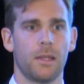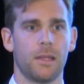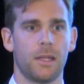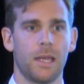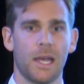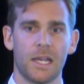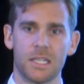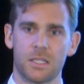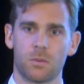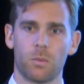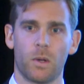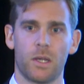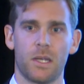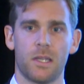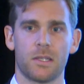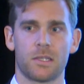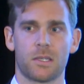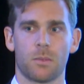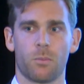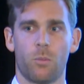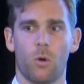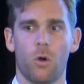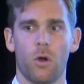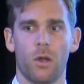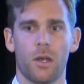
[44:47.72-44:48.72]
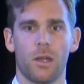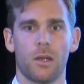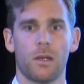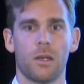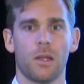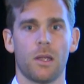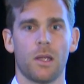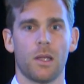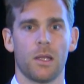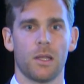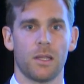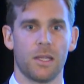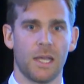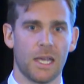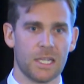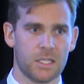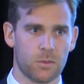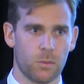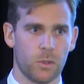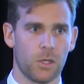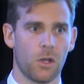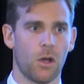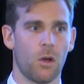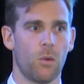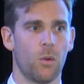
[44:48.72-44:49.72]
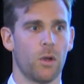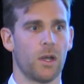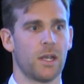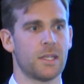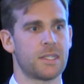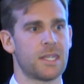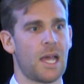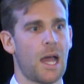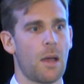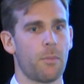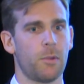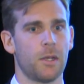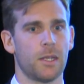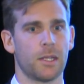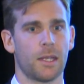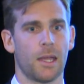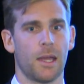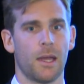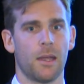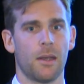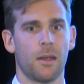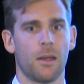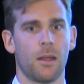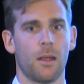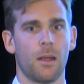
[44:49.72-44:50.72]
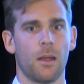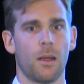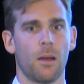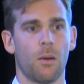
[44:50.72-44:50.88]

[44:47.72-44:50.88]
yes, we're disappointed. Yes, we don't want it to happen again.